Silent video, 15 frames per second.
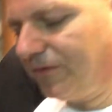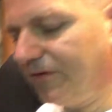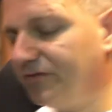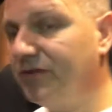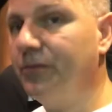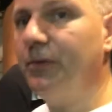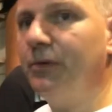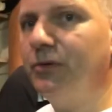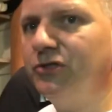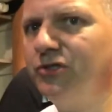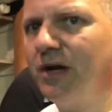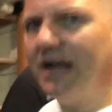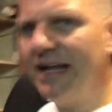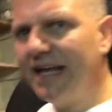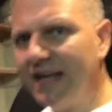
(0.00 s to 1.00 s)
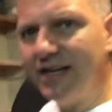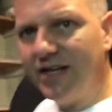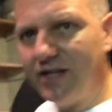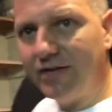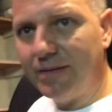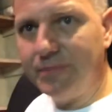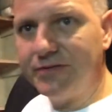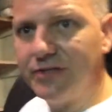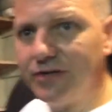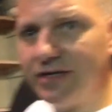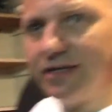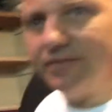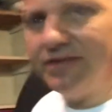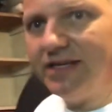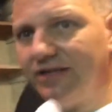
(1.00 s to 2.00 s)
first. So we'll try to get another episode
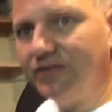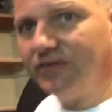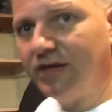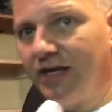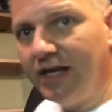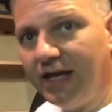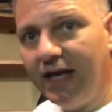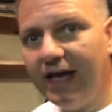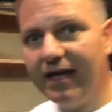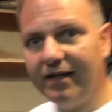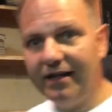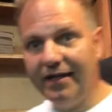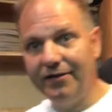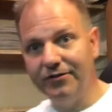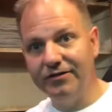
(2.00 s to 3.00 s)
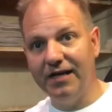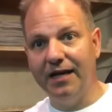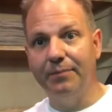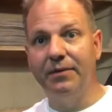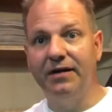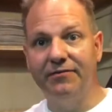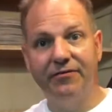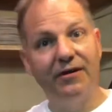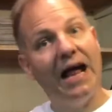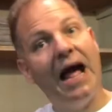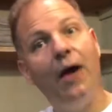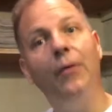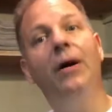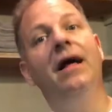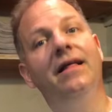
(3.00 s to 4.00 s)
in of these at a later date. But for
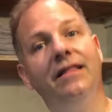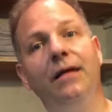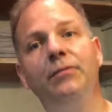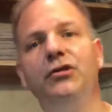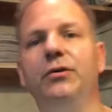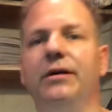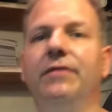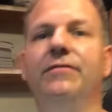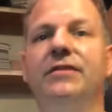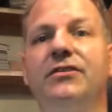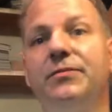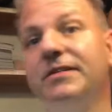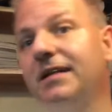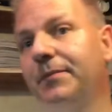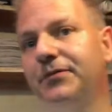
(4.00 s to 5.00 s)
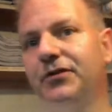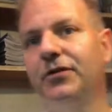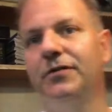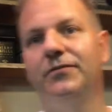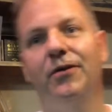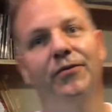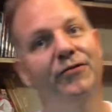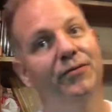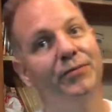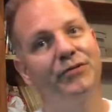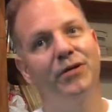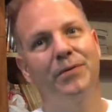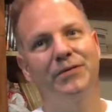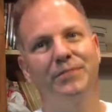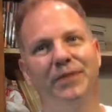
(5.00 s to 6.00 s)
now, that'll do it for this week's episode of Darth Tuba
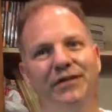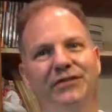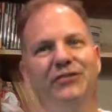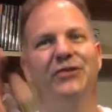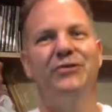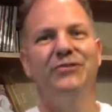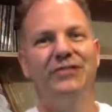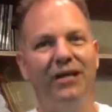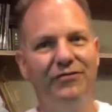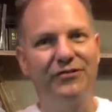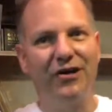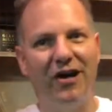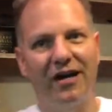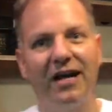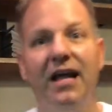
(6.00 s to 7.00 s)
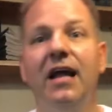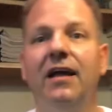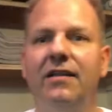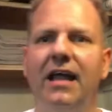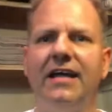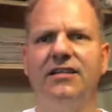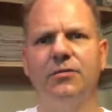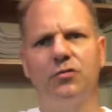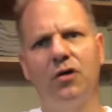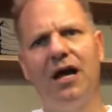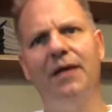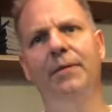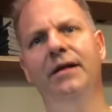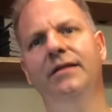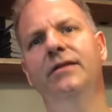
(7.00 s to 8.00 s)
Star Wars Unboxing Show Shelf Talk. Like,
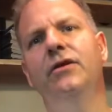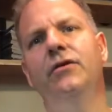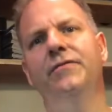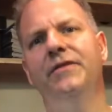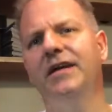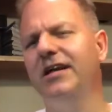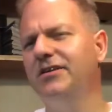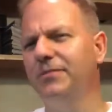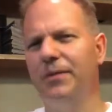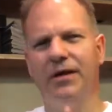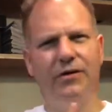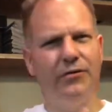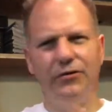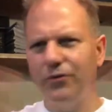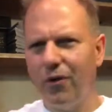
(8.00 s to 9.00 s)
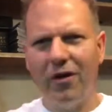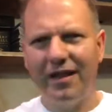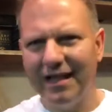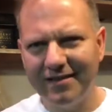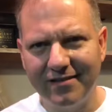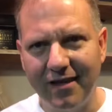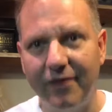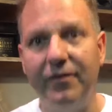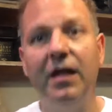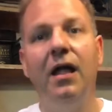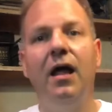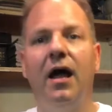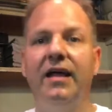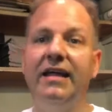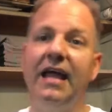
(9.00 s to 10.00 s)
subscribe, hit the notification button, do all that stuff.
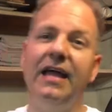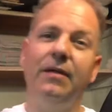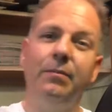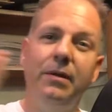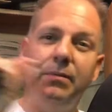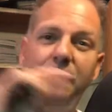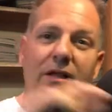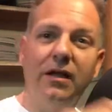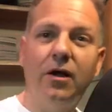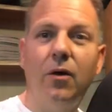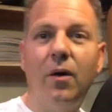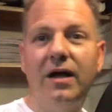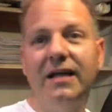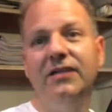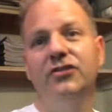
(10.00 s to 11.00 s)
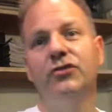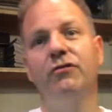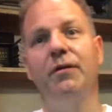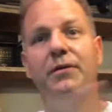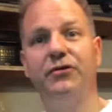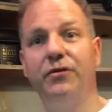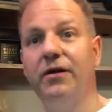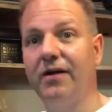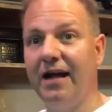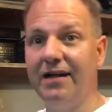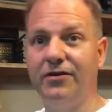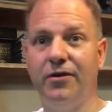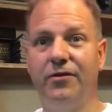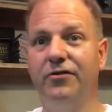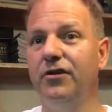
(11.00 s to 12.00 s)
Again, people that go on Instagram and Twitter
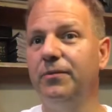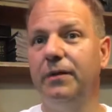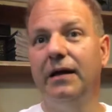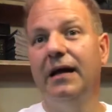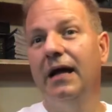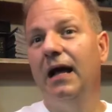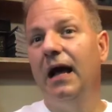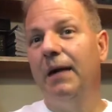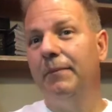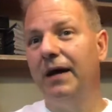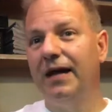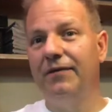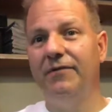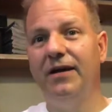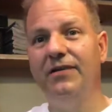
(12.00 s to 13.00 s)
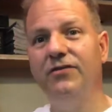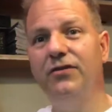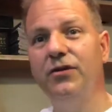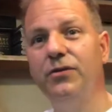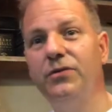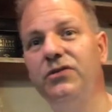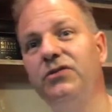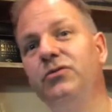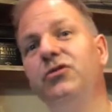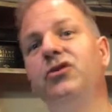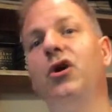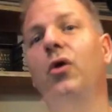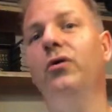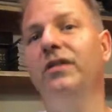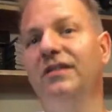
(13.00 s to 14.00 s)
at Darth Tuba, my advice to you is to
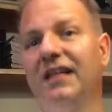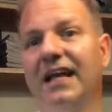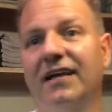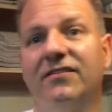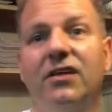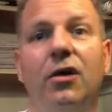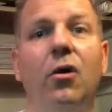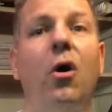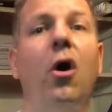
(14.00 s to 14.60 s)
go to the links,